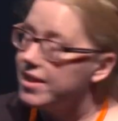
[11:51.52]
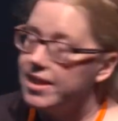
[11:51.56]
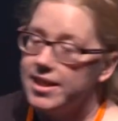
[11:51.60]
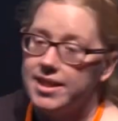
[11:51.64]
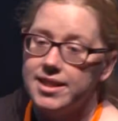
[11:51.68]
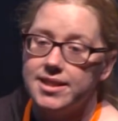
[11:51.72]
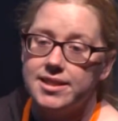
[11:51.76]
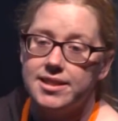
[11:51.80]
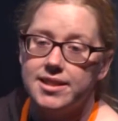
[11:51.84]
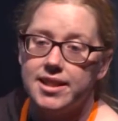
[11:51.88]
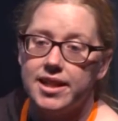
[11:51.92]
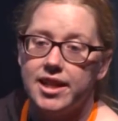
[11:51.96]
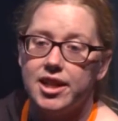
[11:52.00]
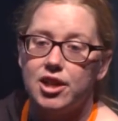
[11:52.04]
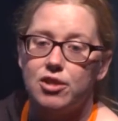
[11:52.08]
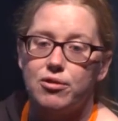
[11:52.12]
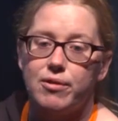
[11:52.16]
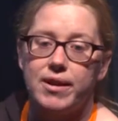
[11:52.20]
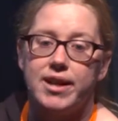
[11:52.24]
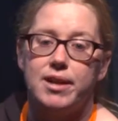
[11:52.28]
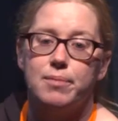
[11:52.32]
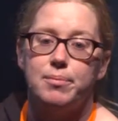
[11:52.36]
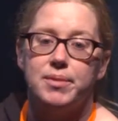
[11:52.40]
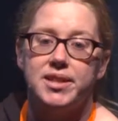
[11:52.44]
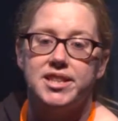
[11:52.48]
is
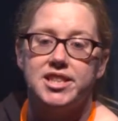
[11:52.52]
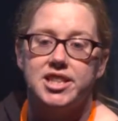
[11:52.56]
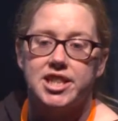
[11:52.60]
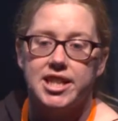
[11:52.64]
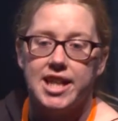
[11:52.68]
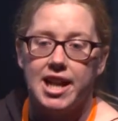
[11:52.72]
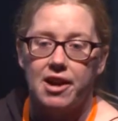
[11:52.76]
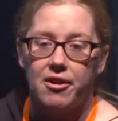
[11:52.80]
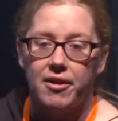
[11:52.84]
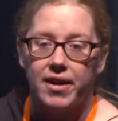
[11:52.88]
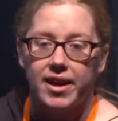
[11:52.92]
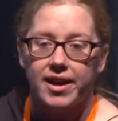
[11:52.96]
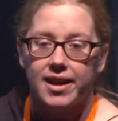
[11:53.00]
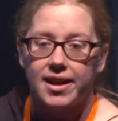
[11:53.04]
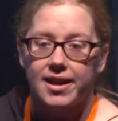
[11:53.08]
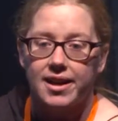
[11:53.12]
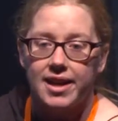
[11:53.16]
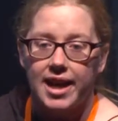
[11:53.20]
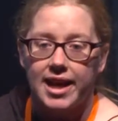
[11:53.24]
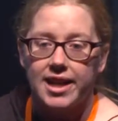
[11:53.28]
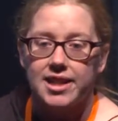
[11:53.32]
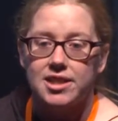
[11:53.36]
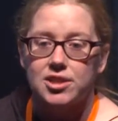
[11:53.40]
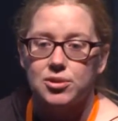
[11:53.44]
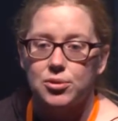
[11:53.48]
incredibly generic,
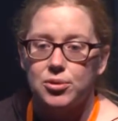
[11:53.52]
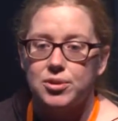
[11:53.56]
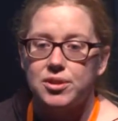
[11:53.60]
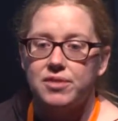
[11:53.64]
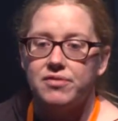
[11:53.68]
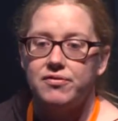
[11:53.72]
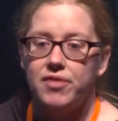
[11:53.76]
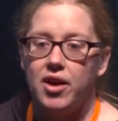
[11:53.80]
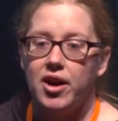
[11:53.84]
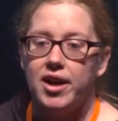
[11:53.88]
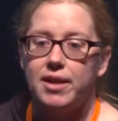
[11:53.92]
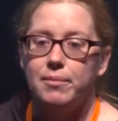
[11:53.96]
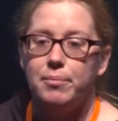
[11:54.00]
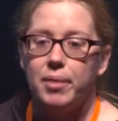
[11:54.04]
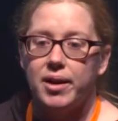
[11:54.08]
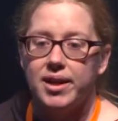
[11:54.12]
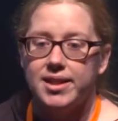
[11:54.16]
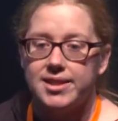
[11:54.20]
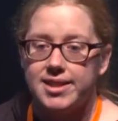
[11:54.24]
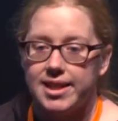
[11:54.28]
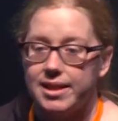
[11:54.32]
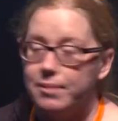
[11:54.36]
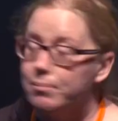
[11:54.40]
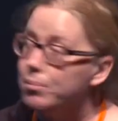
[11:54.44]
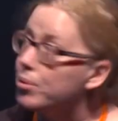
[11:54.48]
and it's all defined by its
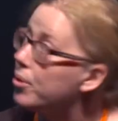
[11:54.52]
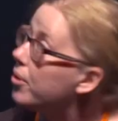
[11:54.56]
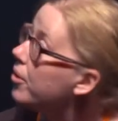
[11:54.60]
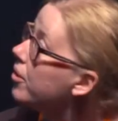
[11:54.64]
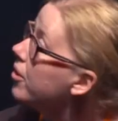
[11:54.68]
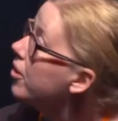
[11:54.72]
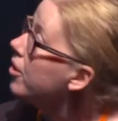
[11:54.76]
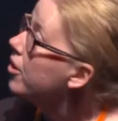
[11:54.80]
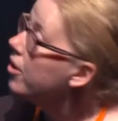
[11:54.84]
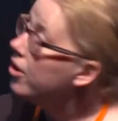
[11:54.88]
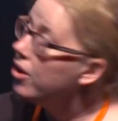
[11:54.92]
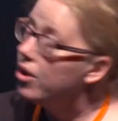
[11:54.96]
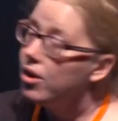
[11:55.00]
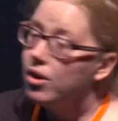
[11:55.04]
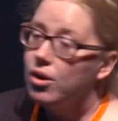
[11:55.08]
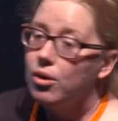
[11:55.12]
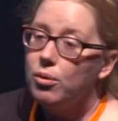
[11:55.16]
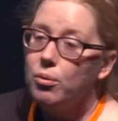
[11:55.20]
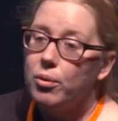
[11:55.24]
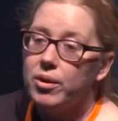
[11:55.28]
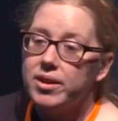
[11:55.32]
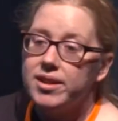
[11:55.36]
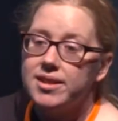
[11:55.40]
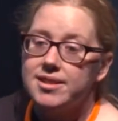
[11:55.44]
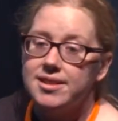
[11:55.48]
input.
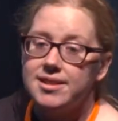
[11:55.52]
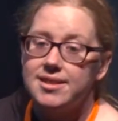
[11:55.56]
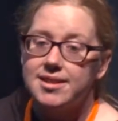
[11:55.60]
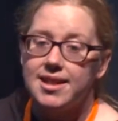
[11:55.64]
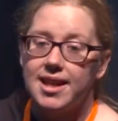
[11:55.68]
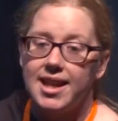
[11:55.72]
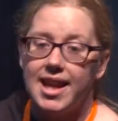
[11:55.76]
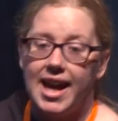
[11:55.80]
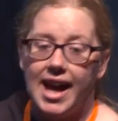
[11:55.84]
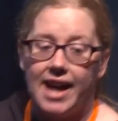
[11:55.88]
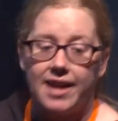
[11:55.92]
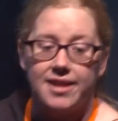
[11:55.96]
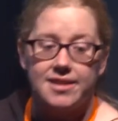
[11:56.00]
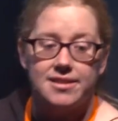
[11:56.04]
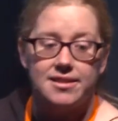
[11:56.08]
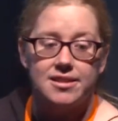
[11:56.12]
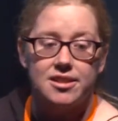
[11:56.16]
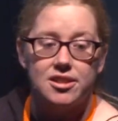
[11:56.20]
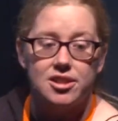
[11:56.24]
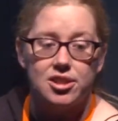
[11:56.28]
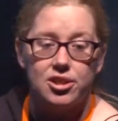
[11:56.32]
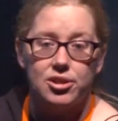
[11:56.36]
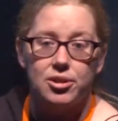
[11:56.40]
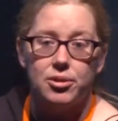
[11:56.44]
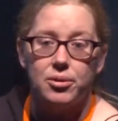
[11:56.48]
What this has allowed us to
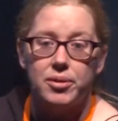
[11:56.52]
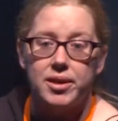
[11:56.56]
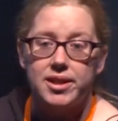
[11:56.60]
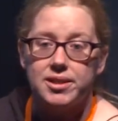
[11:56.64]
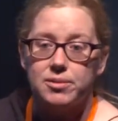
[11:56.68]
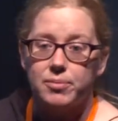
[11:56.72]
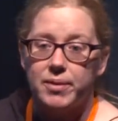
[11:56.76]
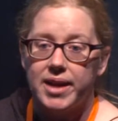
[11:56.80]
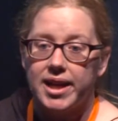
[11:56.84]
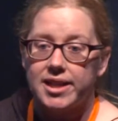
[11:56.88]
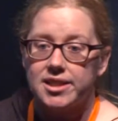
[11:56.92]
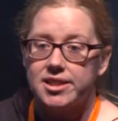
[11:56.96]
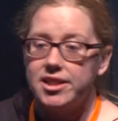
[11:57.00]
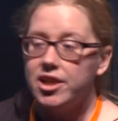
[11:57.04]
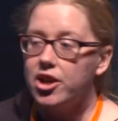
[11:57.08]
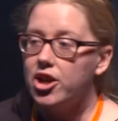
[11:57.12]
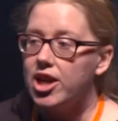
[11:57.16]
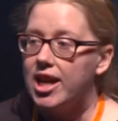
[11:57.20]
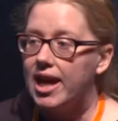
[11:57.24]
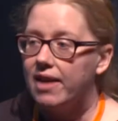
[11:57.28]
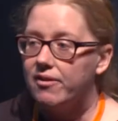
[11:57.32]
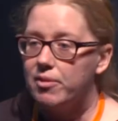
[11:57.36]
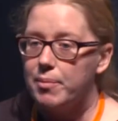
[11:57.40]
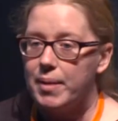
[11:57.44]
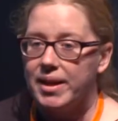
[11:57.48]
do is we actually only
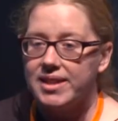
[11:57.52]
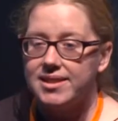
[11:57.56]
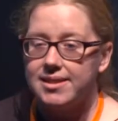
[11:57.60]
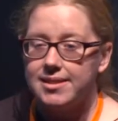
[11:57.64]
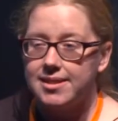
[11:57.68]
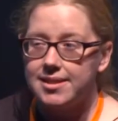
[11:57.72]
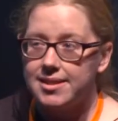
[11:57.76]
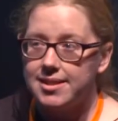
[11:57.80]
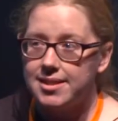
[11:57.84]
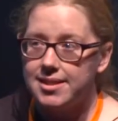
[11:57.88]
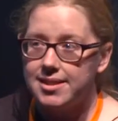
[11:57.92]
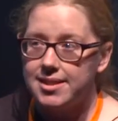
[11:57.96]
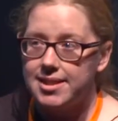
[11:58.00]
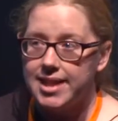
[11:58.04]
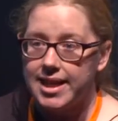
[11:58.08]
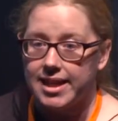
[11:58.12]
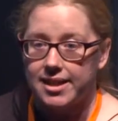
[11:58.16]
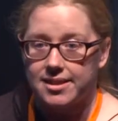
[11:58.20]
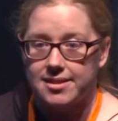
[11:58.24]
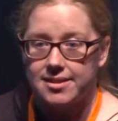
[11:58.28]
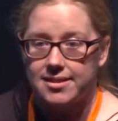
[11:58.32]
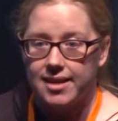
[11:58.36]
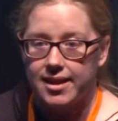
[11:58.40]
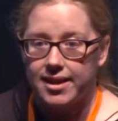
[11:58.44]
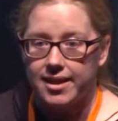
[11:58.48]
have about
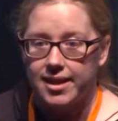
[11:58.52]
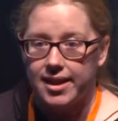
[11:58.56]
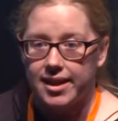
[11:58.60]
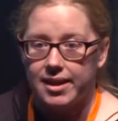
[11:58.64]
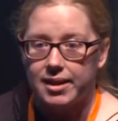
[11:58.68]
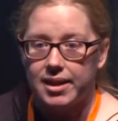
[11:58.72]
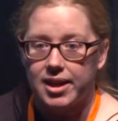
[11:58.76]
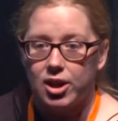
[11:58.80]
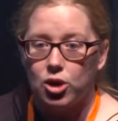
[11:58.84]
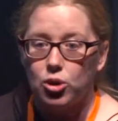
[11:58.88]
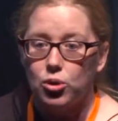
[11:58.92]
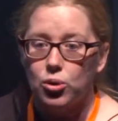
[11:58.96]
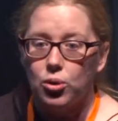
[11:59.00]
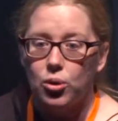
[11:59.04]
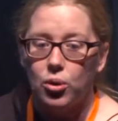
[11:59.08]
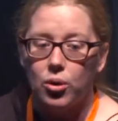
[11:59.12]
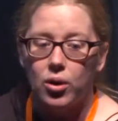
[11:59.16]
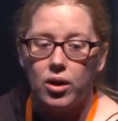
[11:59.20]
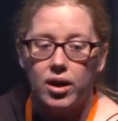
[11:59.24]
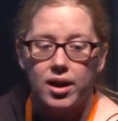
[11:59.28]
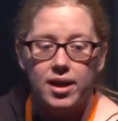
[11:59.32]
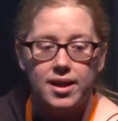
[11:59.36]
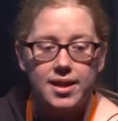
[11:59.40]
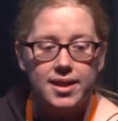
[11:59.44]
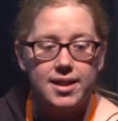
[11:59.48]
6, I think,
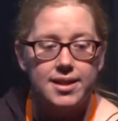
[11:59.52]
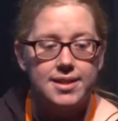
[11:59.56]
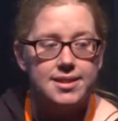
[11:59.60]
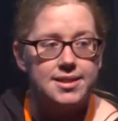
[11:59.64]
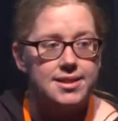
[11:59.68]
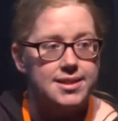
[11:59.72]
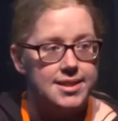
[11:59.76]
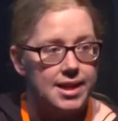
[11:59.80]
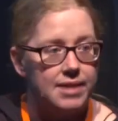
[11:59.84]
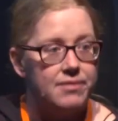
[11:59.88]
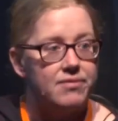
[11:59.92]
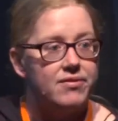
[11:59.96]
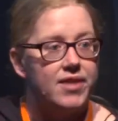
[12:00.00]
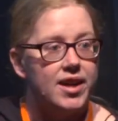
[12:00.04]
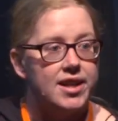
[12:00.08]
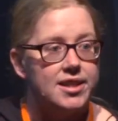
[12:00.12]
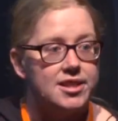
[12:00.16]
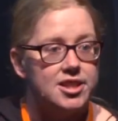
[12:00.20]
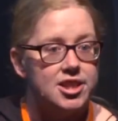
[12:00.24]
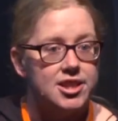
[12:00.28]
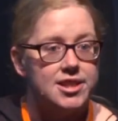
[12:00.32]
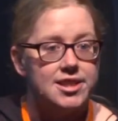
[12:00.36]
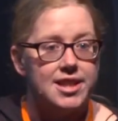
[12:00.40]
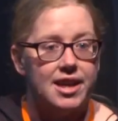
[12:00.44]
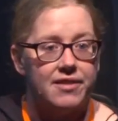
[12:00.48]
core step
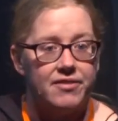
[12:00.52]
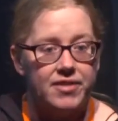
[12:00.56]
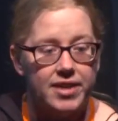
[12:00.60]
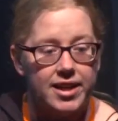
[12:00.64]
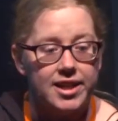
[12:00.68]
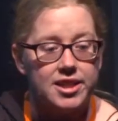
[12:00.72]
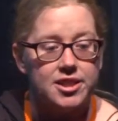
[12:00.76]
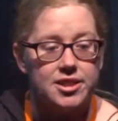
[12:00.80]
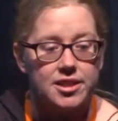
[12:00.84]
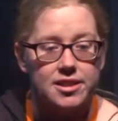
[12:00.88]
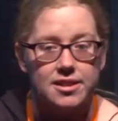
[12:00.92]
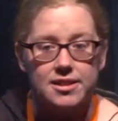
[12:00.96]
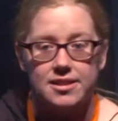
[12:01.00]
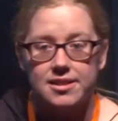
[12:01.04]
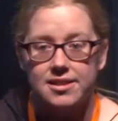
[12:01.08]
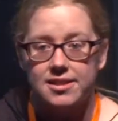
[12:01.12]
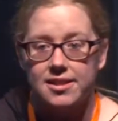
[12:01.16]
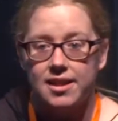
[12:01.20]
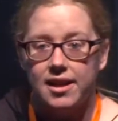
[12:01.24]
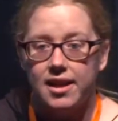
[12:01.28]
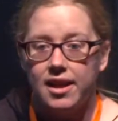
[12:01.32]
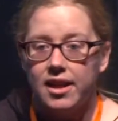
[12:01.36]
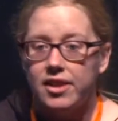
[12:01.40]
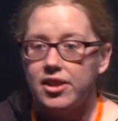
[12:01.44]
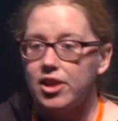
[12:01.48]
function definitions
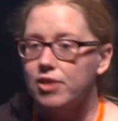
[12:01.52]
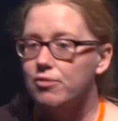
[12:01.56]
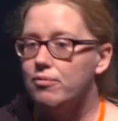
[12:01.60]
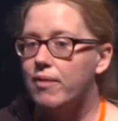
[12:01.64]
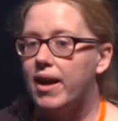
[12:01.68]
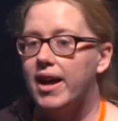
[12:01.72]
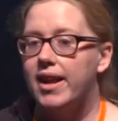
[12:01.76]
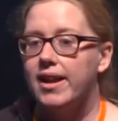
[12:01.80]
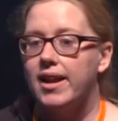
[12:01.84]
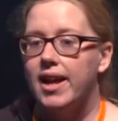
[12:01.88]
that run